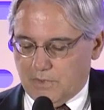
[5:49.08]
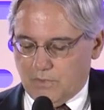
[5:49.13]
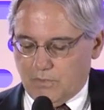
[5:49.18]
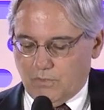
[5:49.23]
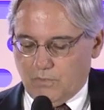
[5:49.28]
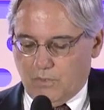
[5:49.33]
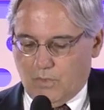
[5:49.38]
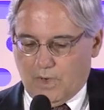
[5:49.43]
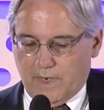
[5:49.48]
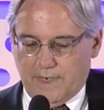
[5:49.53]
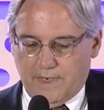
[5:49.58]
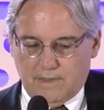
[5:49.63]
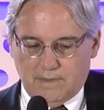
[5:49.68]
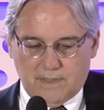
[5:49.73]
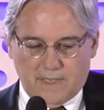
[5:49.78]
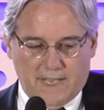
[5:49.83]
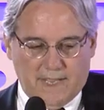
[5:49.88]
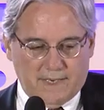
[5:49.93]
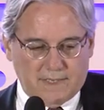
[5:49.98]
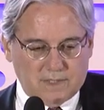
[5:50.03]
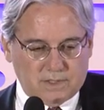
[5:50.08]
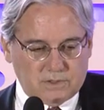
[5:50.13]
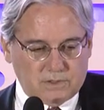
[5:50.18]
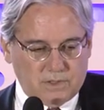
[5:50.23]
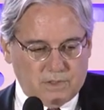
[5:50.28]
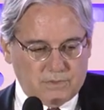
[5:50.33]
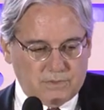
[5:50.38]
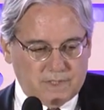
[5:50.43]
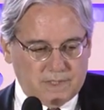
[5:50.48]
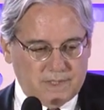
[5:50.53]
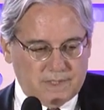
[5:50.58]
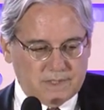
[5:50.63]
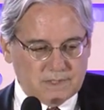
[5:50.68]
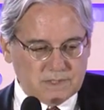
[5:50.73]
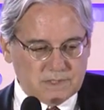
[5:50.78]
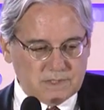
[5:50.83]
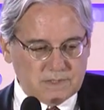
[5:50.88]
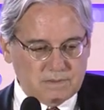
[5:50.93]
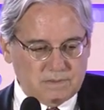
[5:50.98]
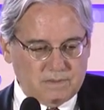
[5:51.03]
One anecdote
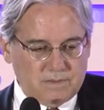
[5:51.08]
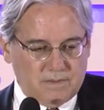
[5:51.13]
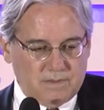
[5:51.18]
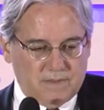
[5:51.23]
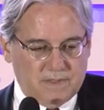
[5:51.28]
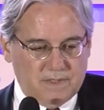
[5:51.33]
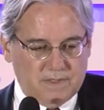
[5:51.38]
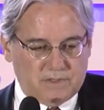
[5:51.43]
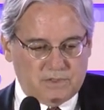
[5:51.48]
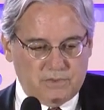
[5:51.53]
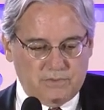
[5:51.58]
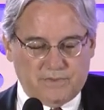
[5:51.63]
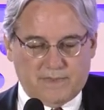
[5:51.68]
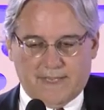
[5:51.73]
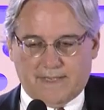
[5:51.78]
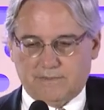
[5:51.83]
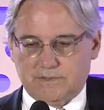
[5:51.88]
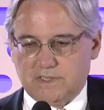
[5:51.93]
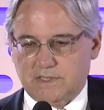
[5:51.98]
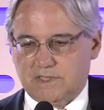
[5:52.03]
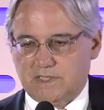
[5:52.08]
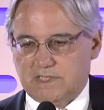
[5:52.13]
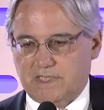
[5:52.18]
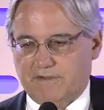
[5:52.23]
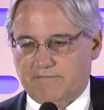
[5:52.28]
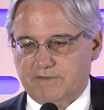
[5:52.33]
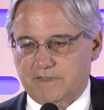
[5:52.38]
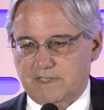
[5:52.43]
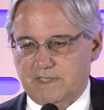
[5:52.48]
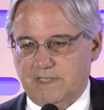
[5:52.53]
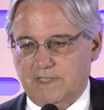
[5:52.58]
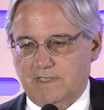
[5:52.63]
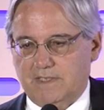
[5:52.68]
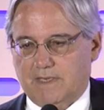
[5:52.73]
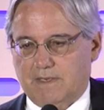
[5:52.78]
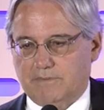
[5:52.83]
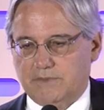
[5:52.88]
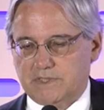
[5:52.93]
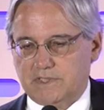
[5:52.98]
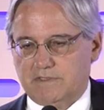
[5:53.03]
is in 2017,
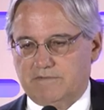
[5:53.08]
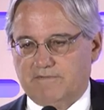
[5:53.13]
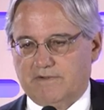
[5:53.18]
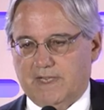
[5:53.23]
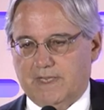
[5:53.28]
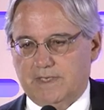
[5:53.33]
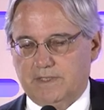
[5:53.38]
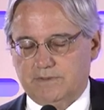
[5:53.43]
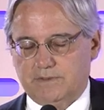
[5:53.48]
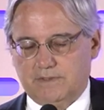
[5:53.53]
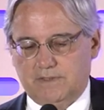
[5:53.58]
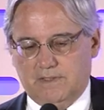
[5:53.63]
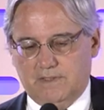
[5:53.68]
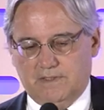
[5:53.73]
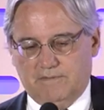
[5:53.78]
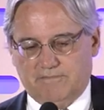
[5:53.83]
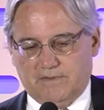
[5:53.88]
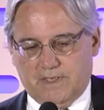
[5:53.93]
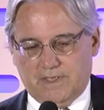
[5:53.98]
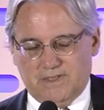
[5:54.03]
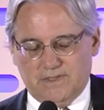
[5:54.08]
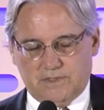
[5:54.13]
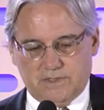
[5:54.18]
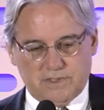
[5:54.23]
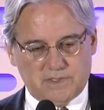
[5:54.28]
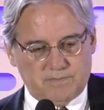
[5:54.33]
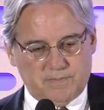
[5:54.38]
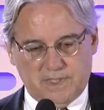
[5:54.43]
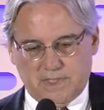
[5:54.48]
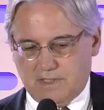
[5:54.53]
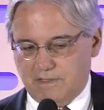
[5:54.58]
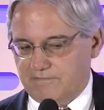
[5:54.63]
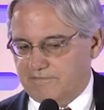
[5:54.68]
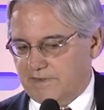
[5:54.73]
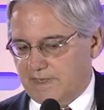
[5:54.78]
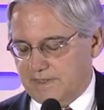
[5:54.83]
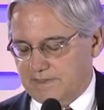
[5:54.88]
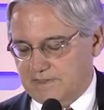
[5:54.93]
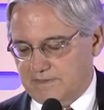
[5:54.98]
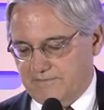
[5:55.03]
I was invited to speak at
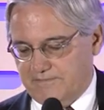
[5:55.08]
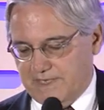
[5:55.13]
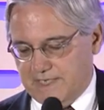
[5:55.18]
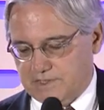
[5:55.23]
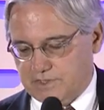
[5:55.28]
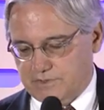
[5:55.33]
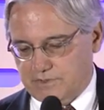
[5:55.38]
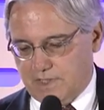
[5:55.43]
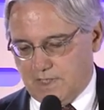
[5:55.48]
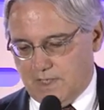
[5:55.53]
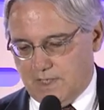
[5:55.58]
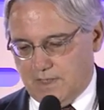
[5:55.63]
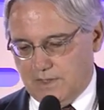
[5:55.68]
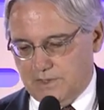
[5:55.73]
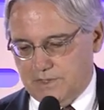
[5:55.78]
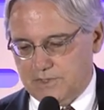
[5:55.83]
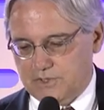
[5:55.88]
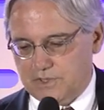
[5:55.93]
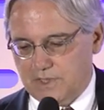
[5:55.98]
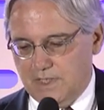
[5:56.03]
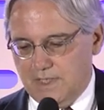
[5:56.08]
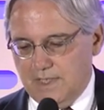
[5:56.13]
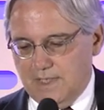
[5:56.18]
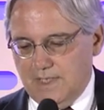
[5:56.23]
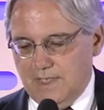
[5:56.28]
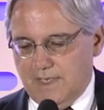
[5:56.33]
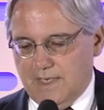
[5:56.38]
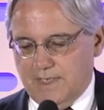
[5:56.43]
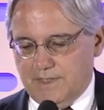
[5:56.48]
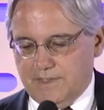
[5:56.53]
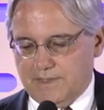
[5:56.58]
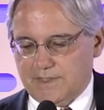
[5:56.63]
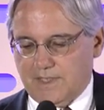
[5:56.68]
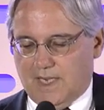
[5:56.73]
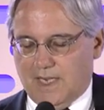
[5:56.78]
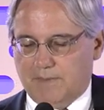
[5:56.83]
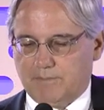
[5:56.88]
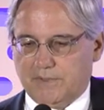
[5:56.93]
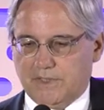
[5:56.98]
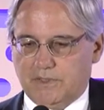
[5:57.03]
Vassar College, and the
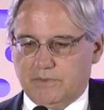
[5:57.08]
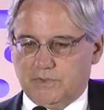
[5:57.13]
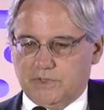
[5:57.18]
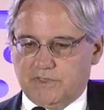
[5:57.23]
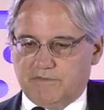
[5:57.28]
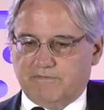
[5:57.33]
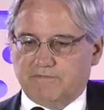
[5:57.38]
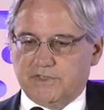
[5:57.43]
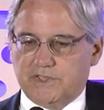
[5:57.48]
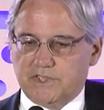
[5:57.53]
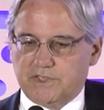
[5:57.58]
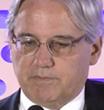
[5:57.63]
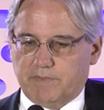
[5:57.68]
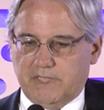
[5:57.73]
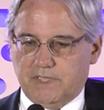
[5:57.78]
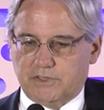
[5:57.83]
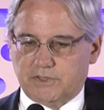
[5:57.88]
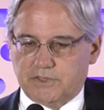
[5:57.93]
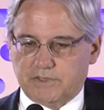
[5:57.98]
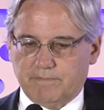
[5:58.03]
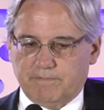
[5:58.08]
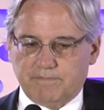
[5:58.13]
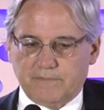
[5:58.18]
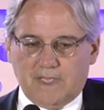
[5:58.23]
topic was free speech.